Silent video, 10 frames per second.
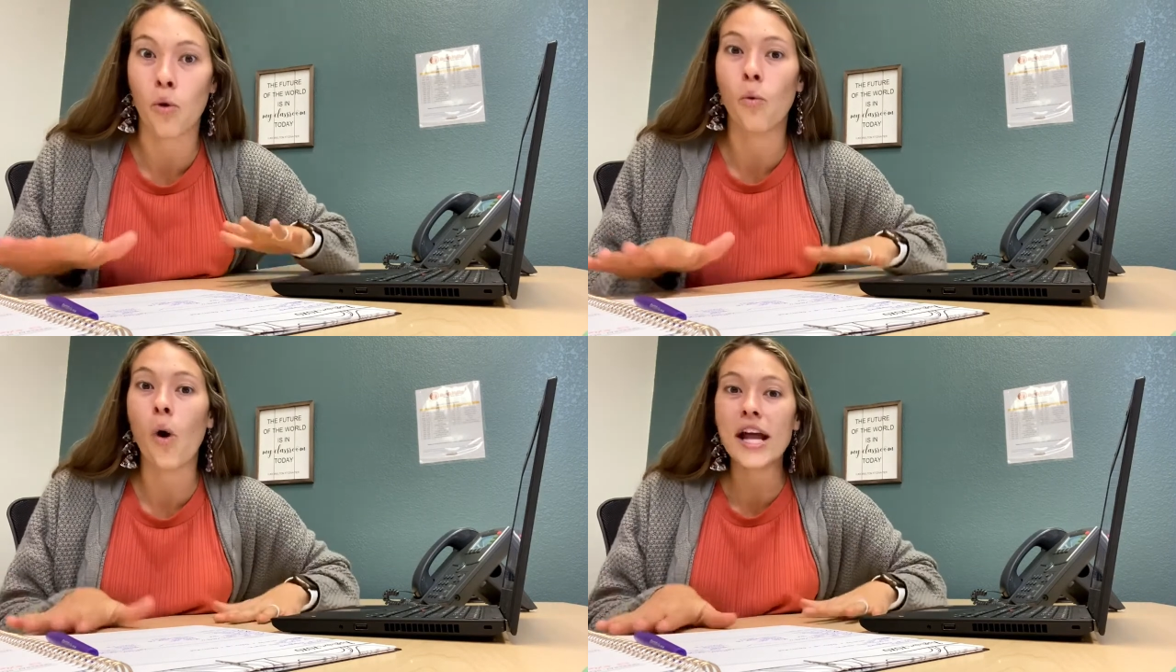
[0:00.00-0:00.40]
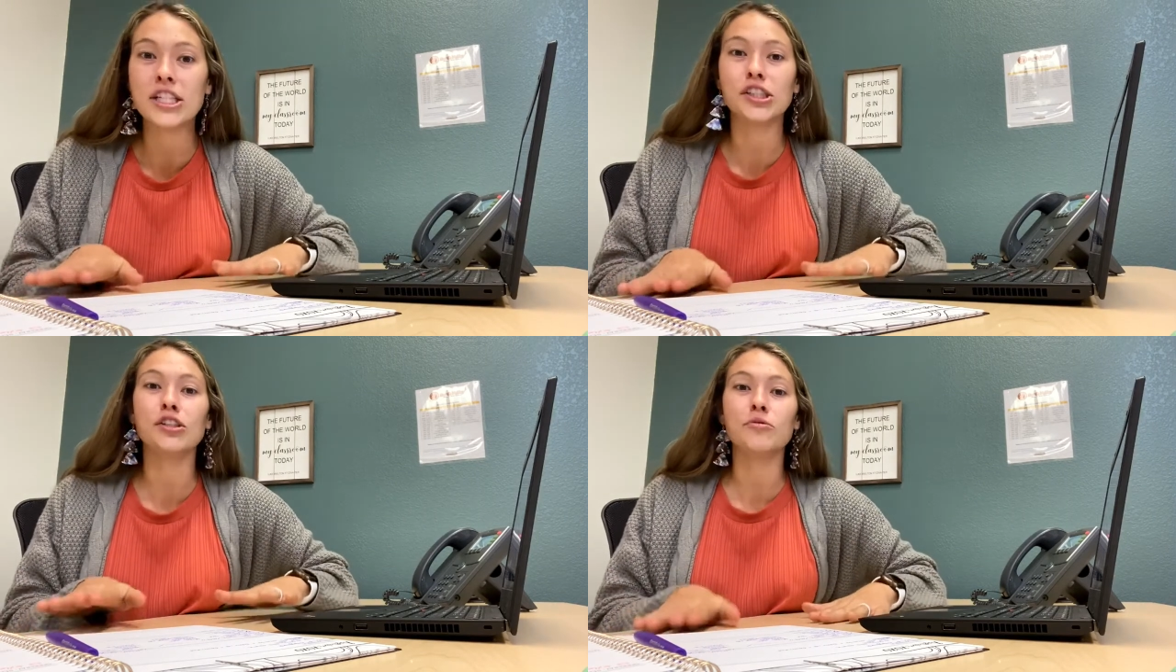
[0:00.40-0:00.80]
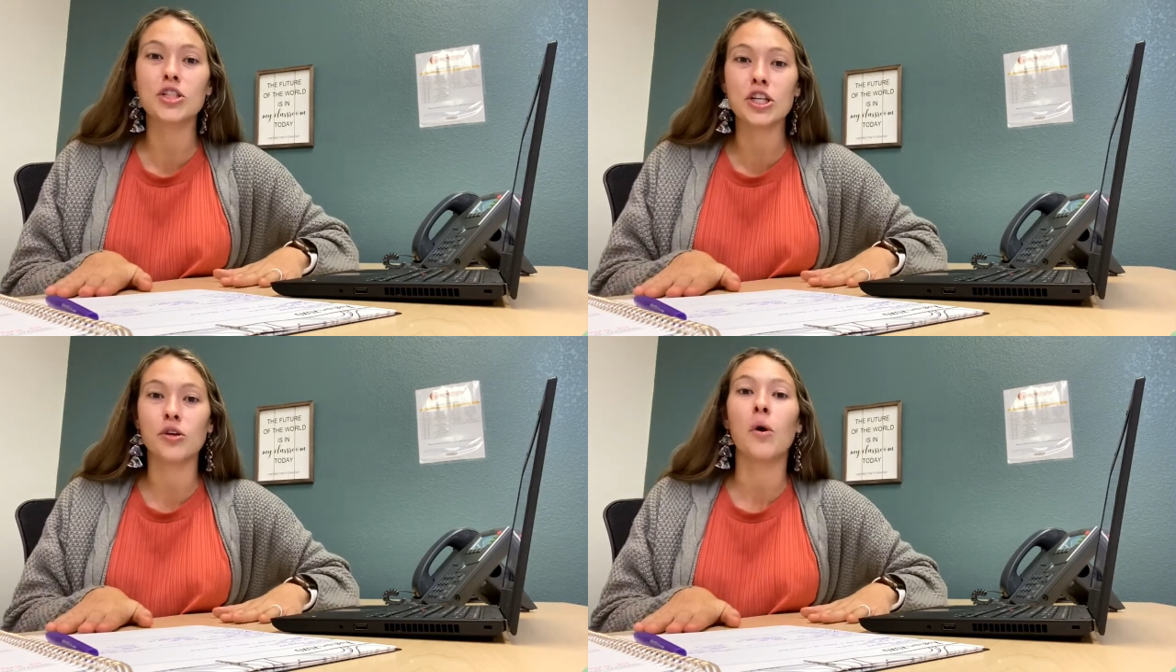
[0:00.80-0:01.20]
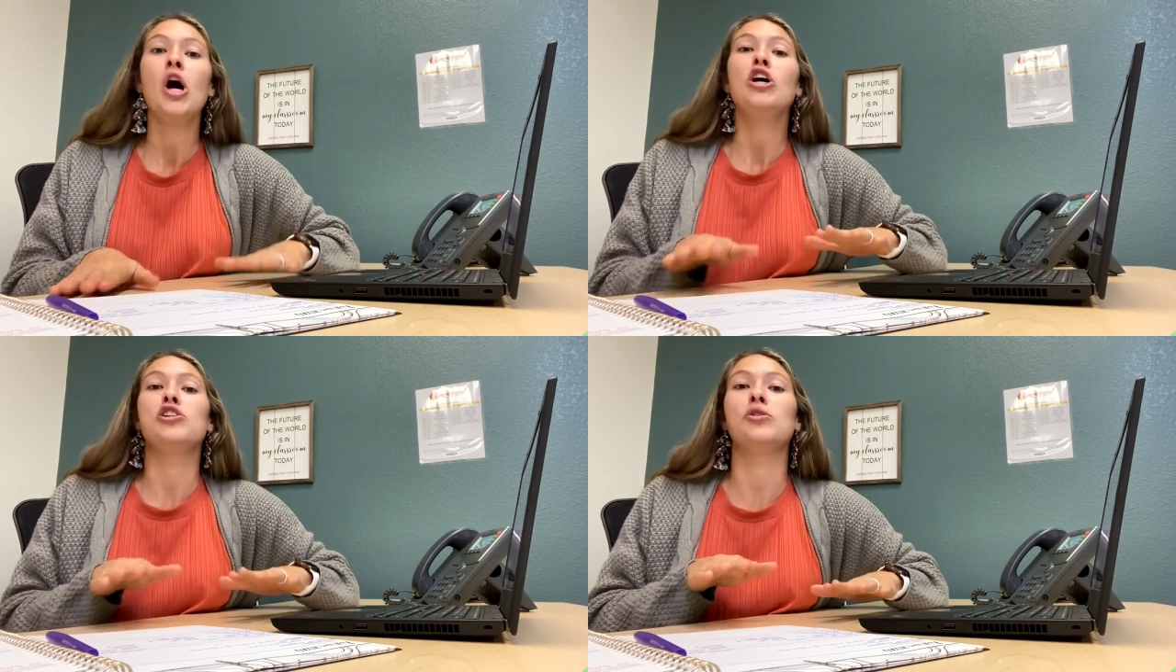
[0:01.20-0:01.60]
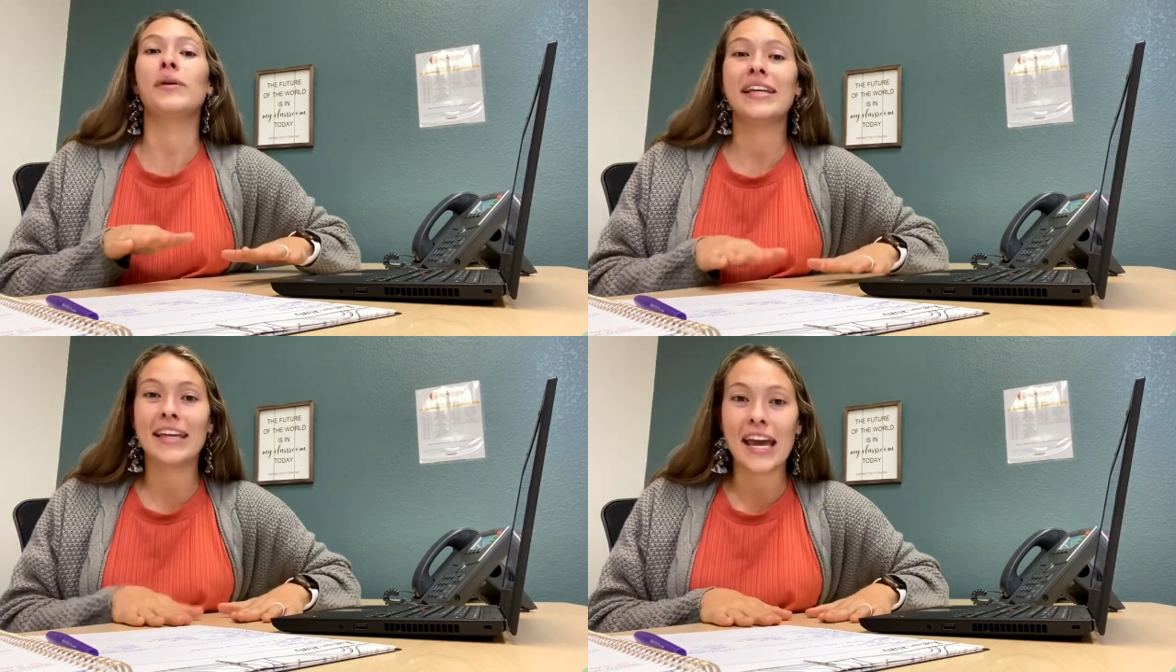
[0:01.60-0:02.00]
what do you do to
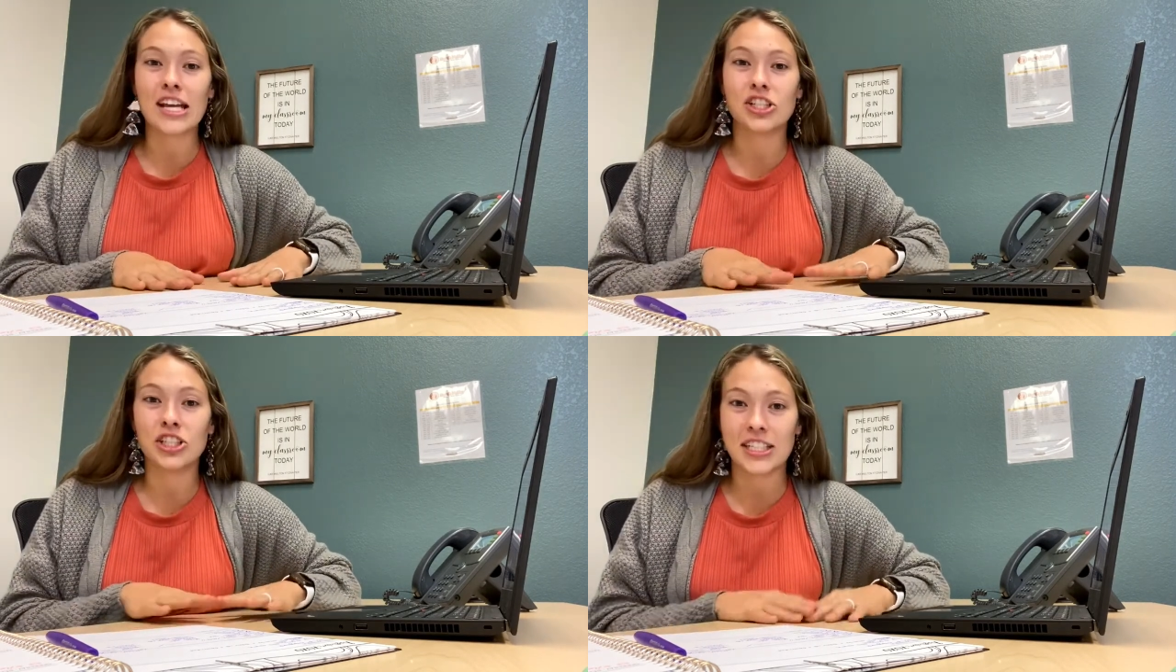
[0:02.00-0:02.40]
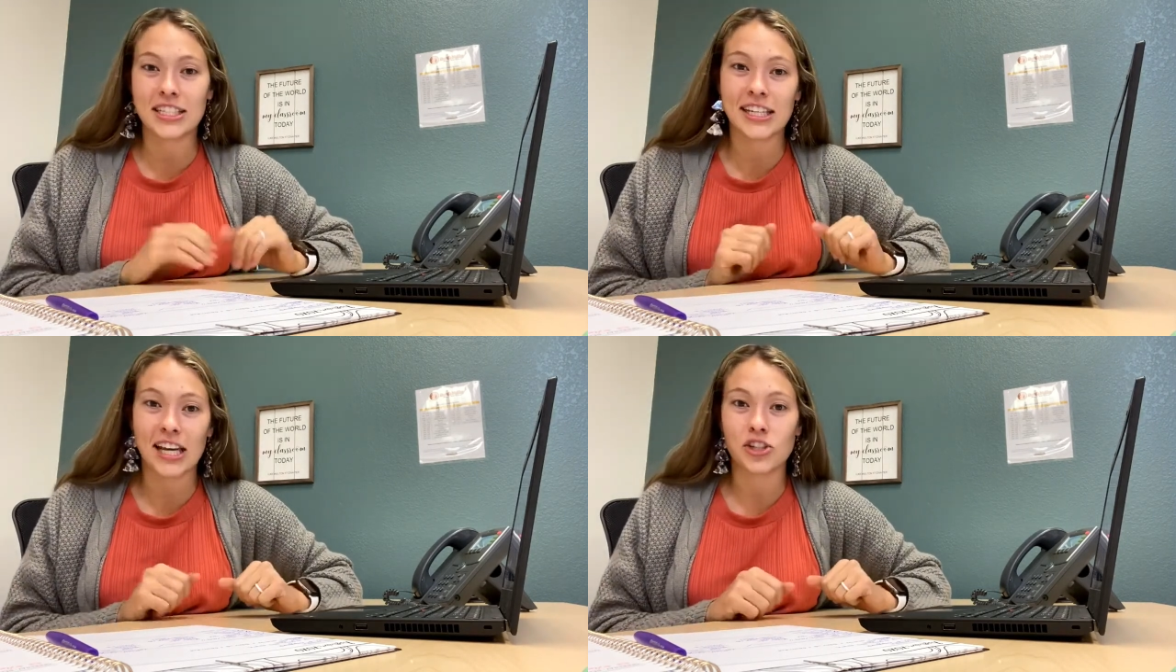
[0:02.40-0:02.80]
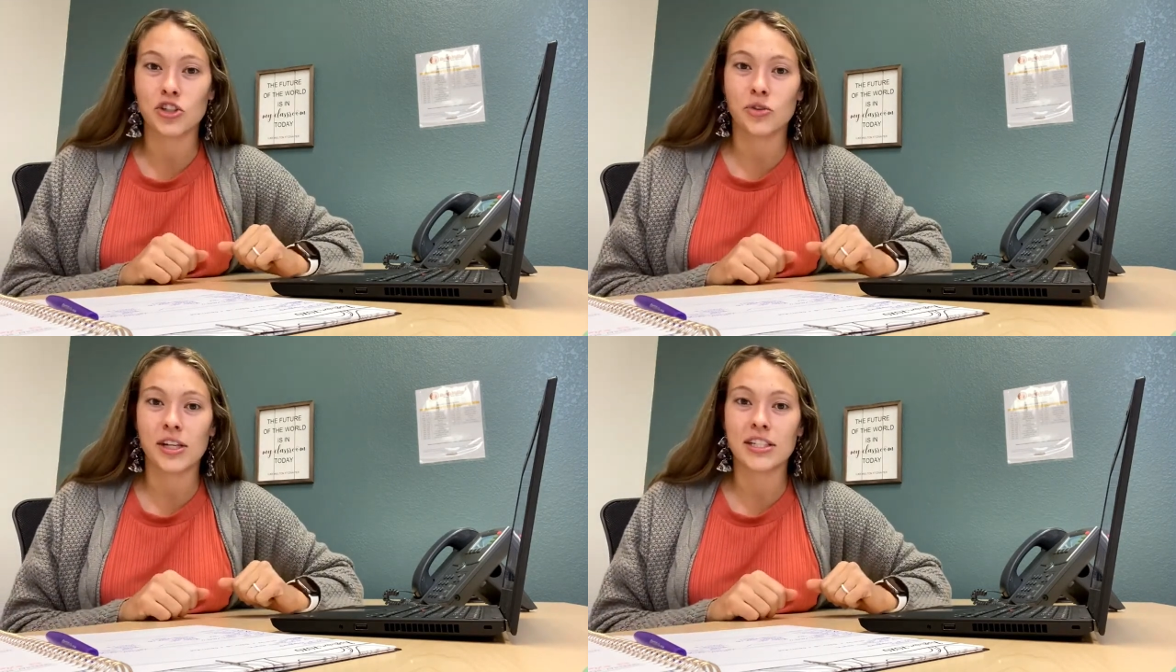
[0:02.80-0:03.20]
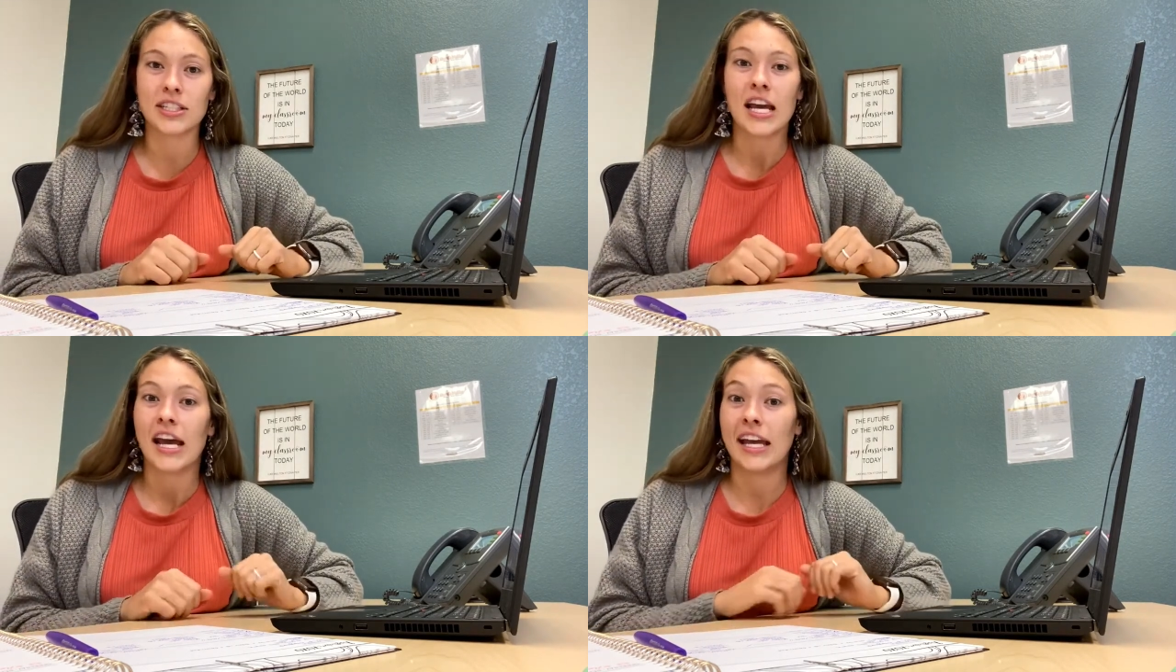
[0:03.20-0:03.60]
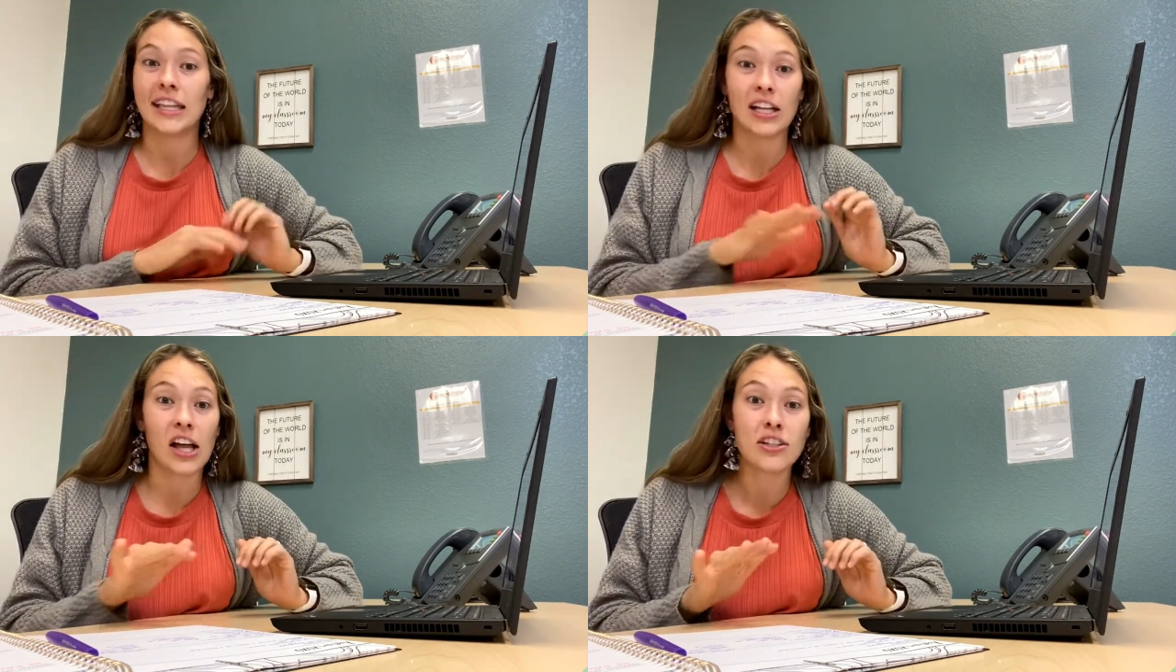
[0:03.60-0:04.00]
engage disengaged students in the
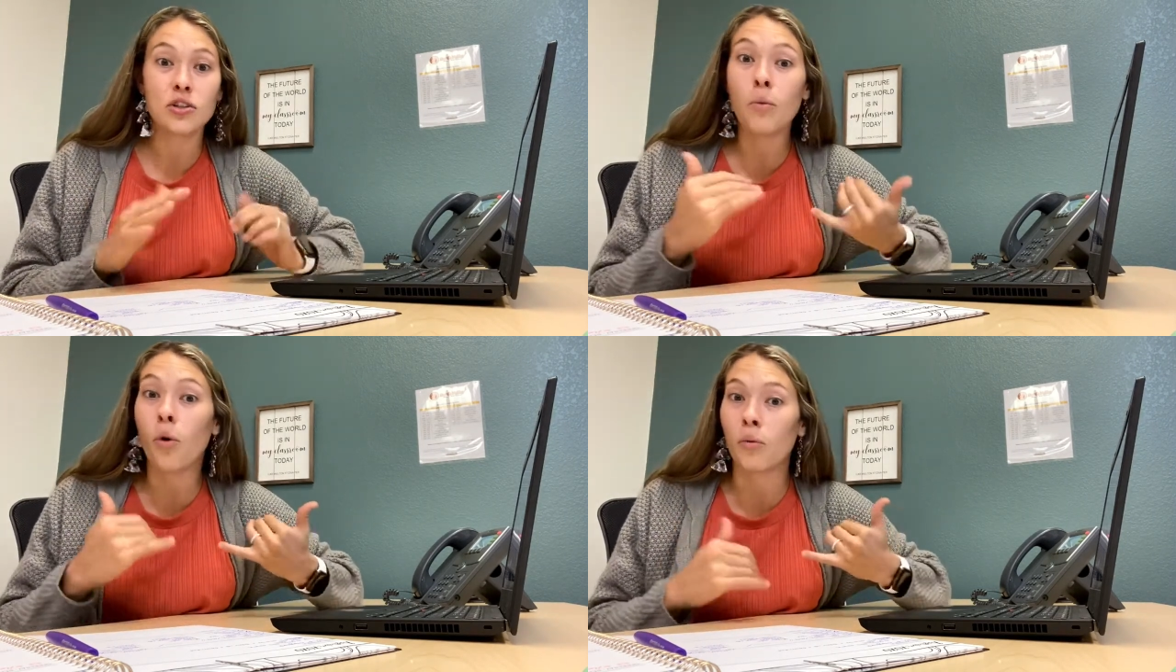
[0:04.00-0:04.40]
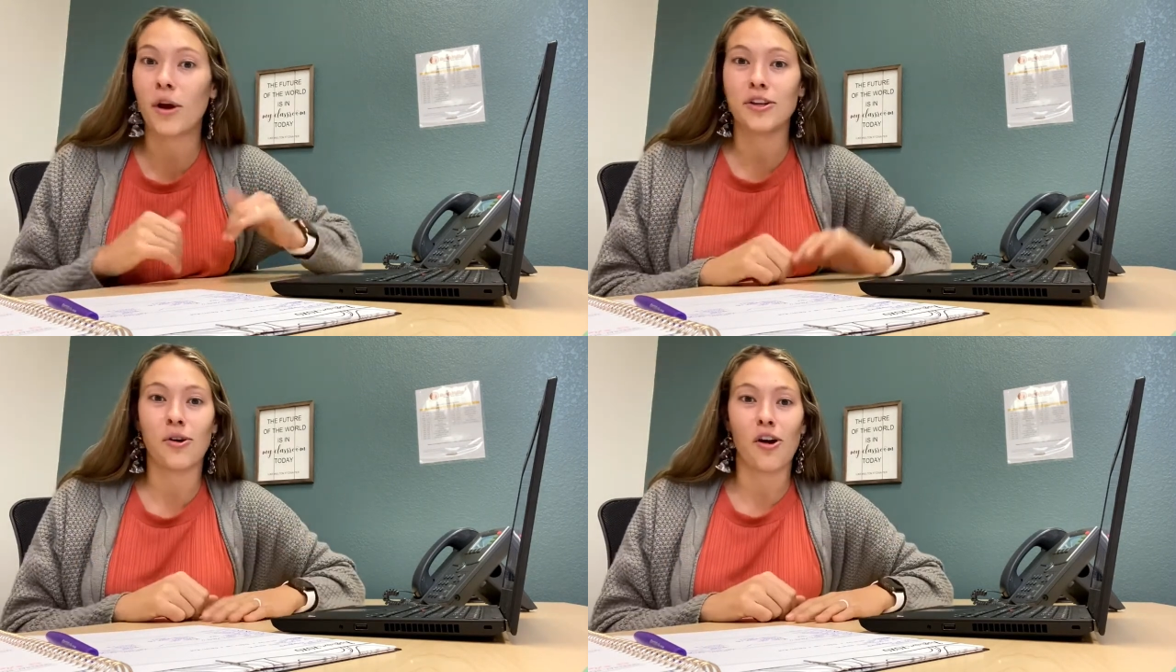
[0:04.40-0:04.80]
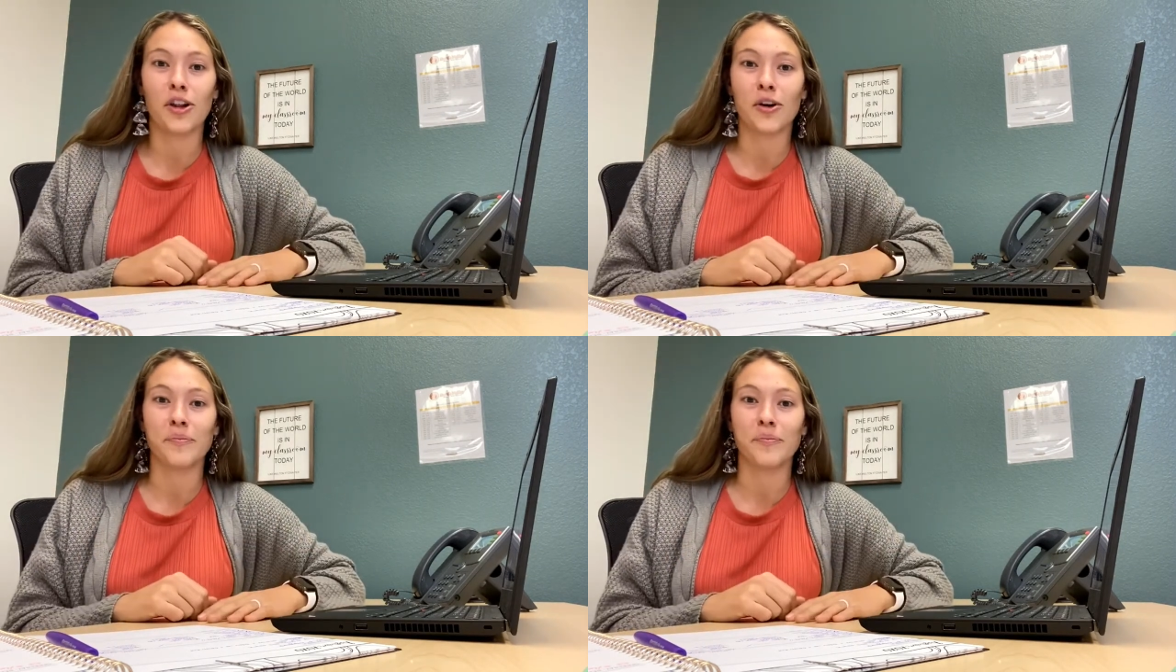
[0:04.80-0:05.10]
classroom or when you call home?